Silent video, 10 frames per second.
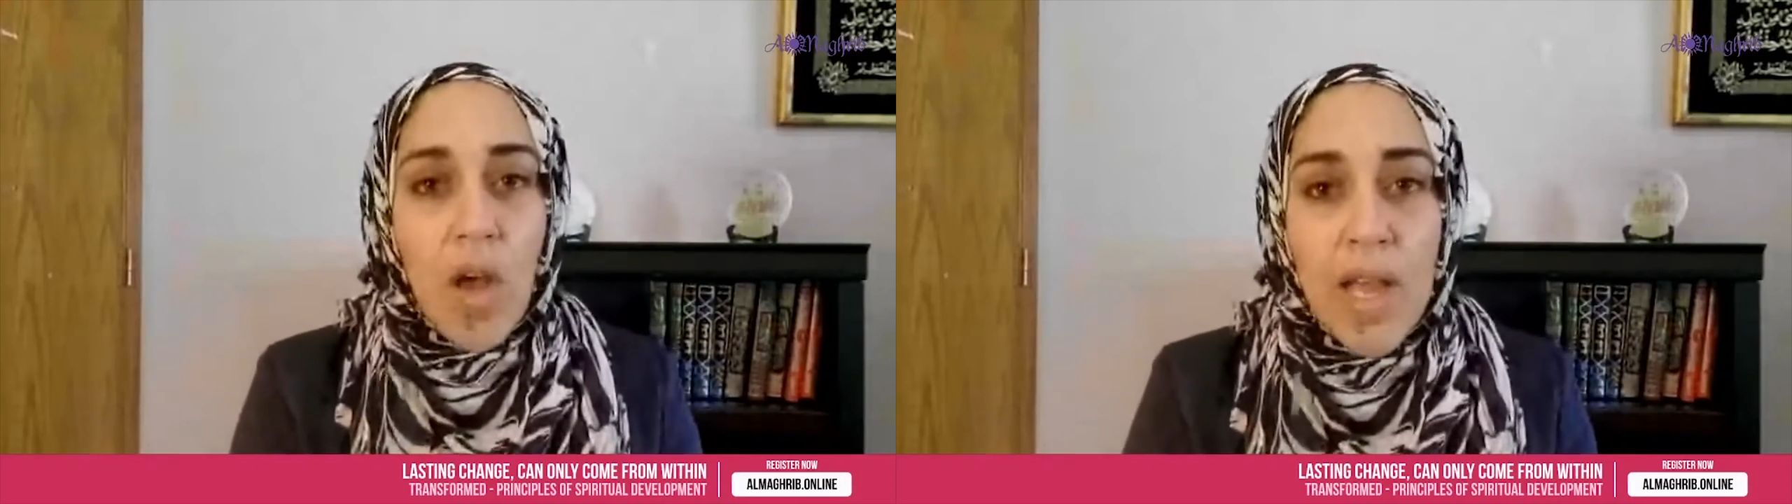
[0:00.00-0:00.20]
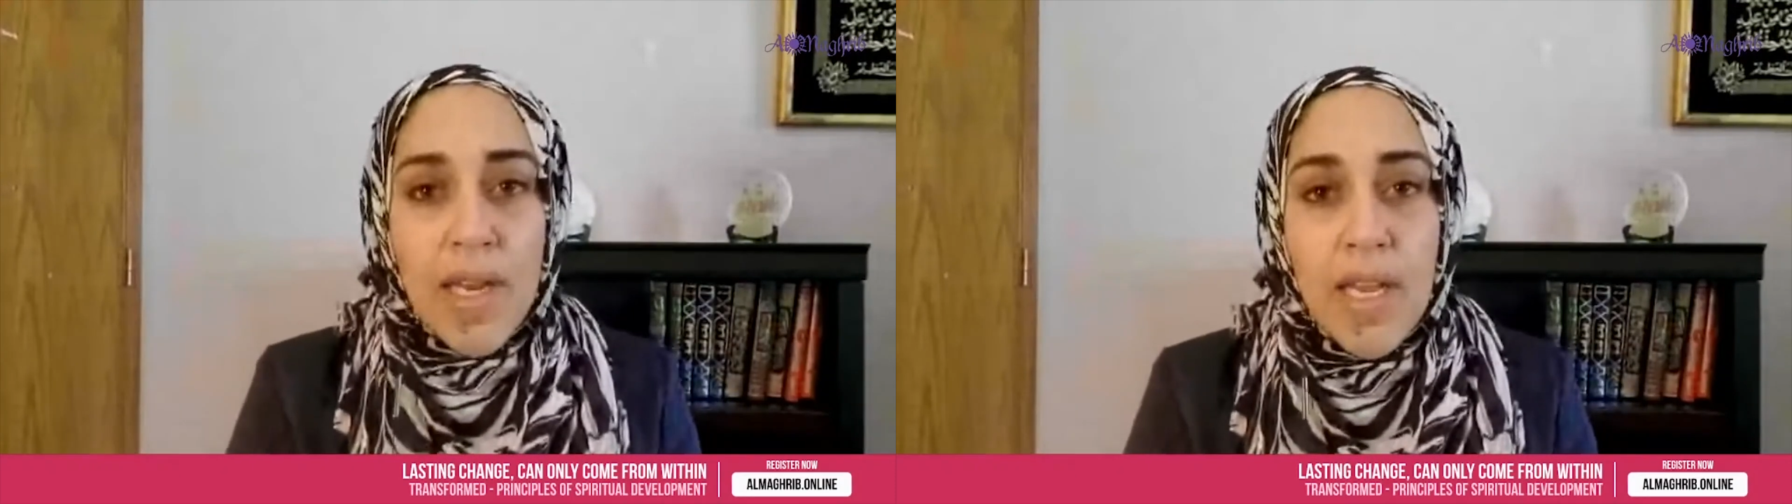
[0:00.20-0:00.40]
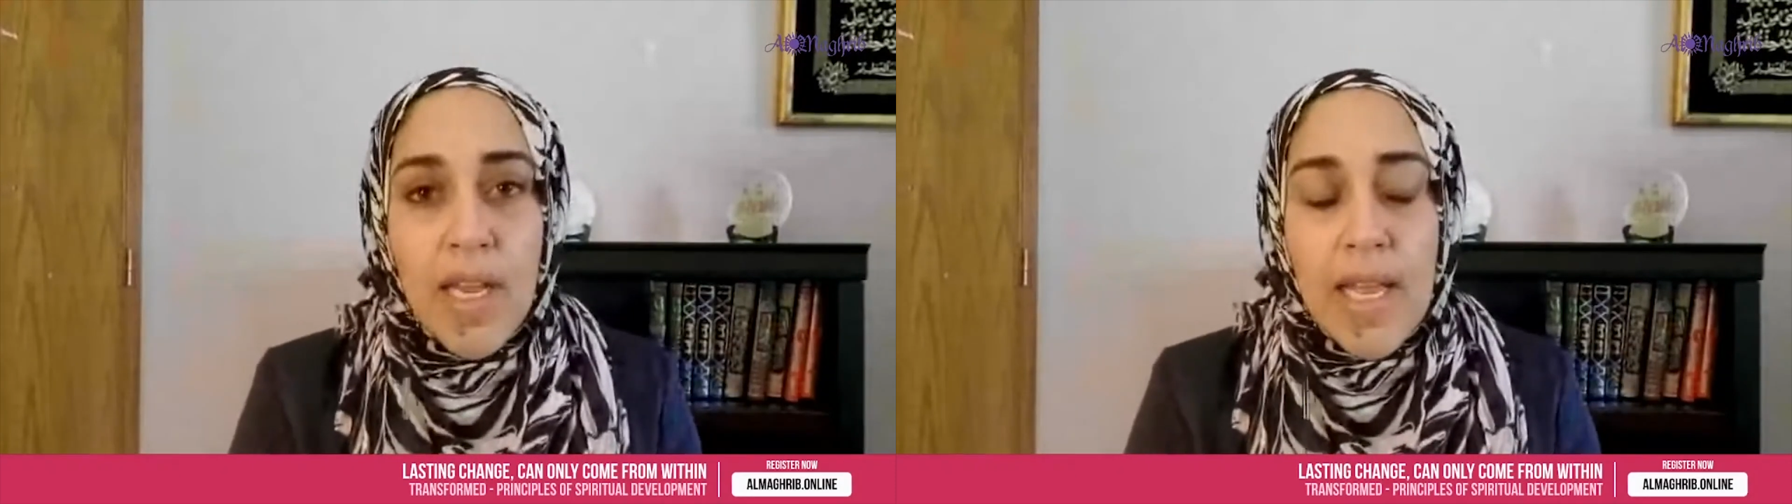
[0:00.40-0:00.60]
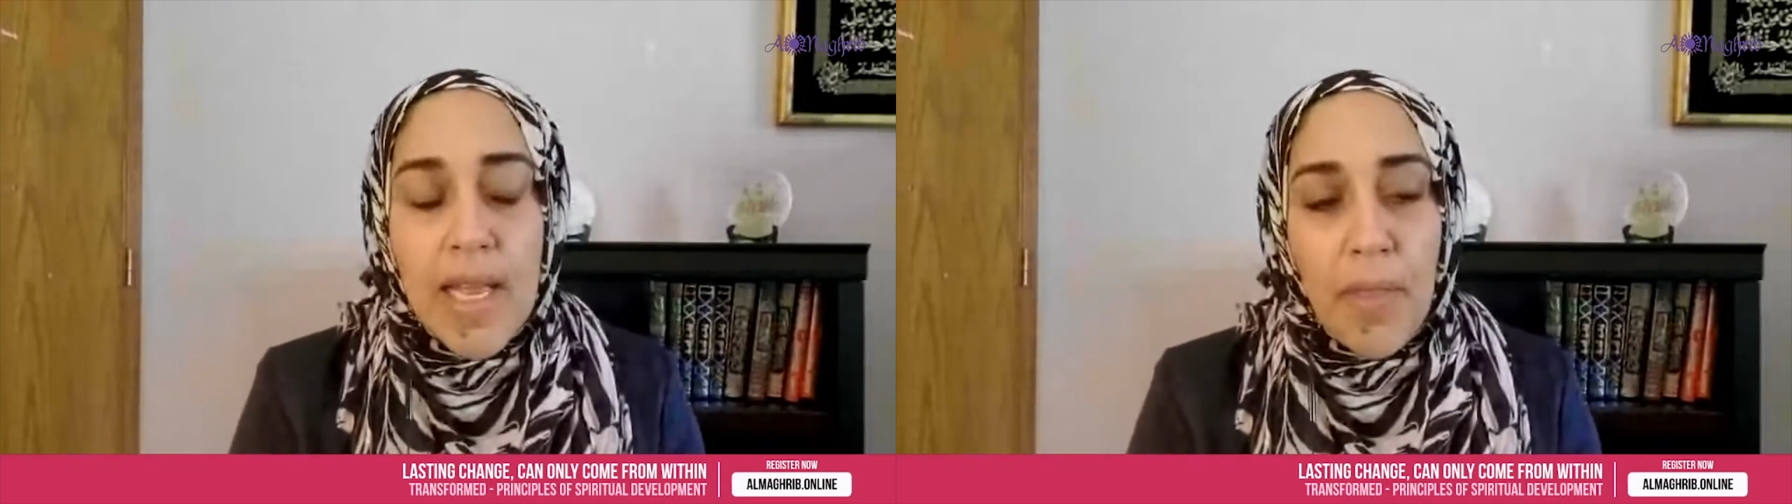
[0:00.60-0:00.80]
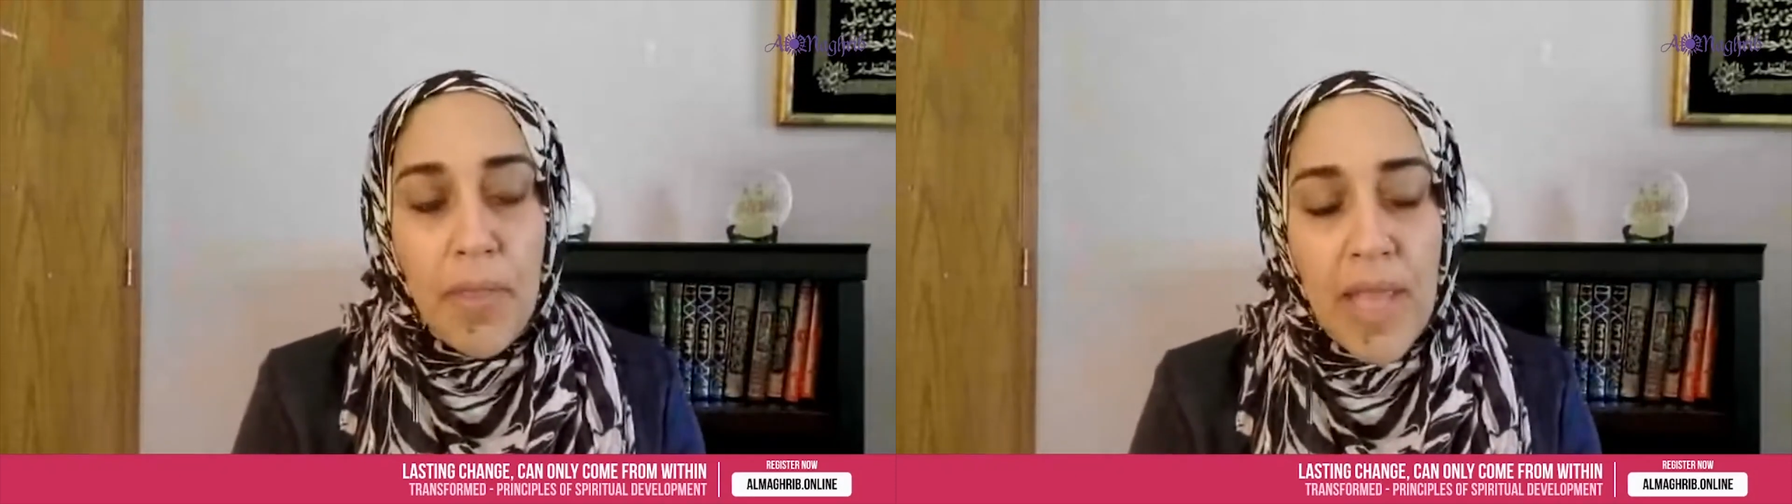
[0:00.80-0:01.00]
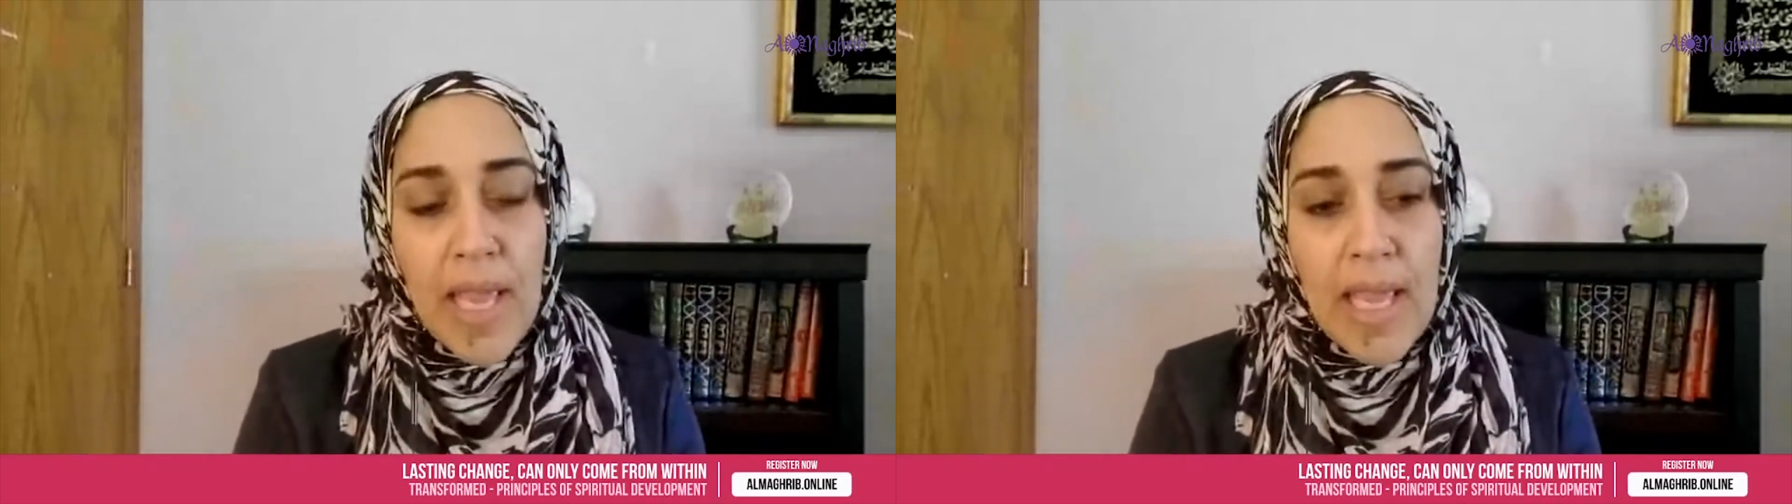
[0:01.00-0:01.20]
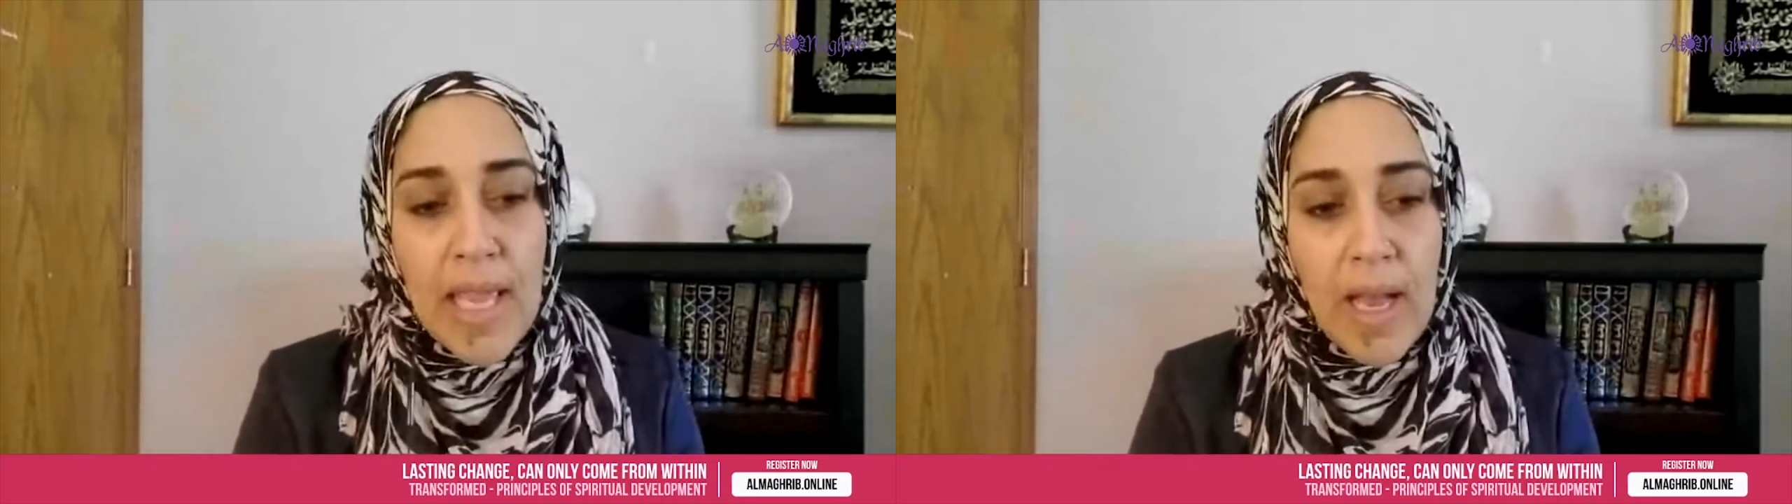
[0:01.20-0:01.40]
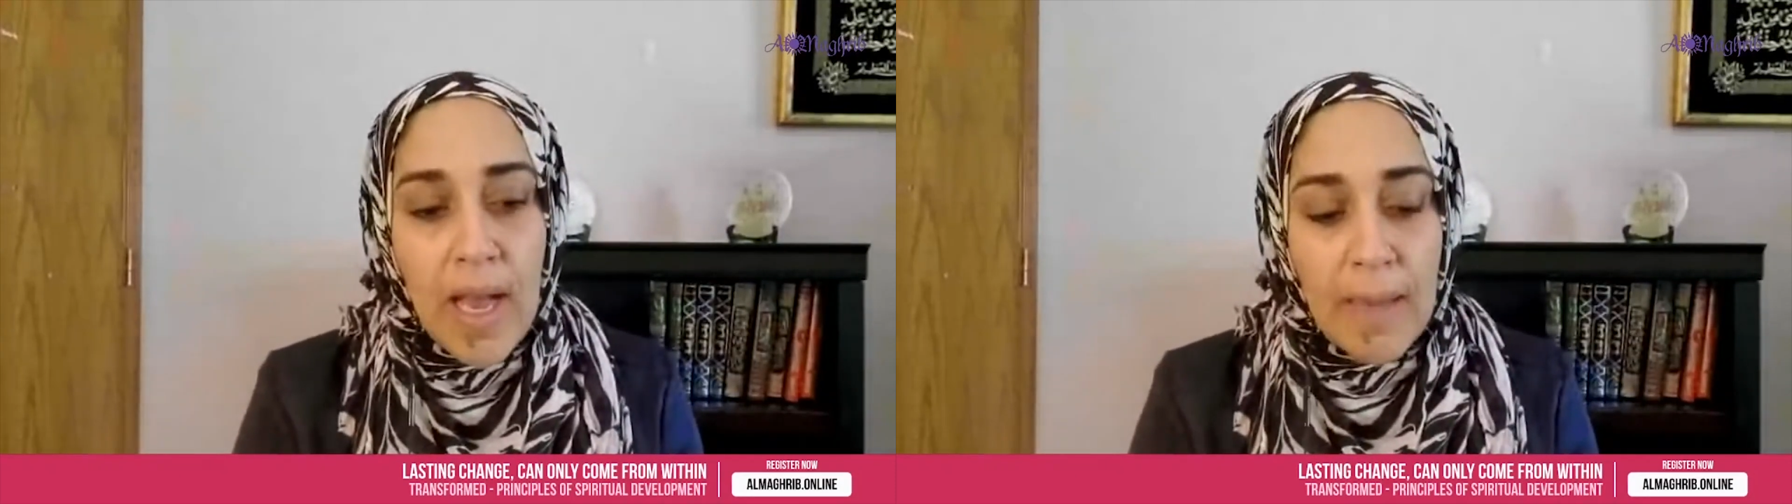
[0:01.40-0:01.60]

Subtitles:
on the